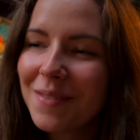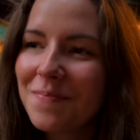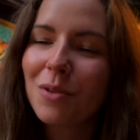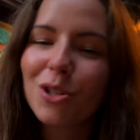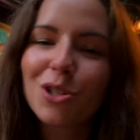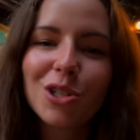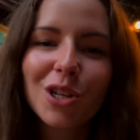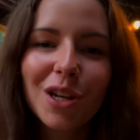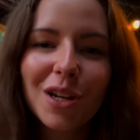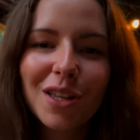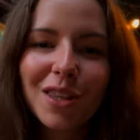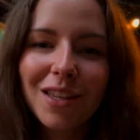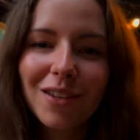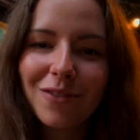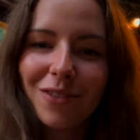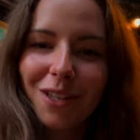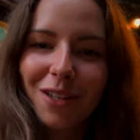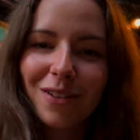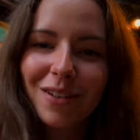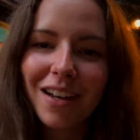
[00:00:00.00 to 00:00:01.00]
We'll show you the
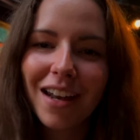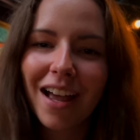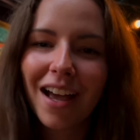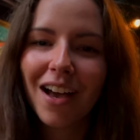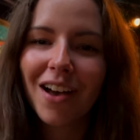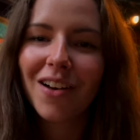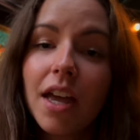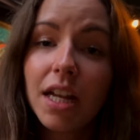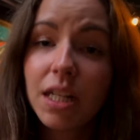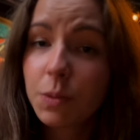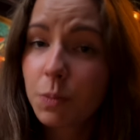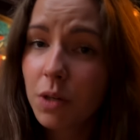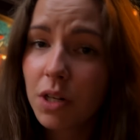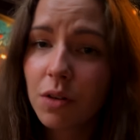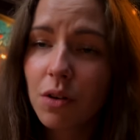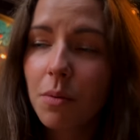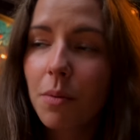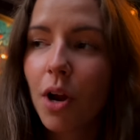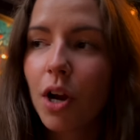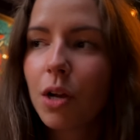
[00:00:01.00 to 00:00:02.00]
view now. It's pretty
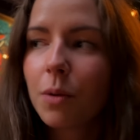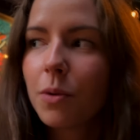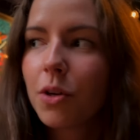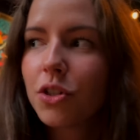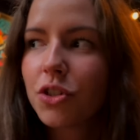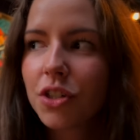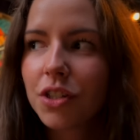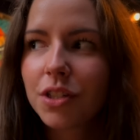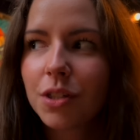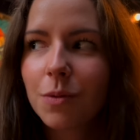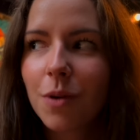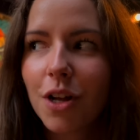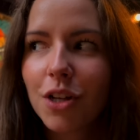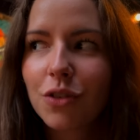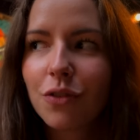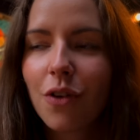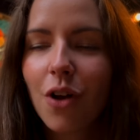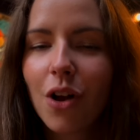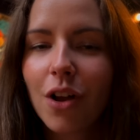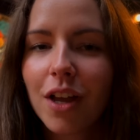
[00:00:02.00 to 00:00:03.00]
remarkable just to watch
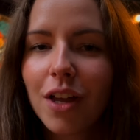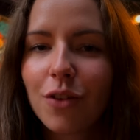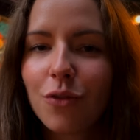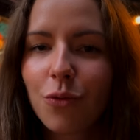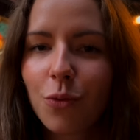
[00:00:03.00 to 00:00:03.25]
Volcan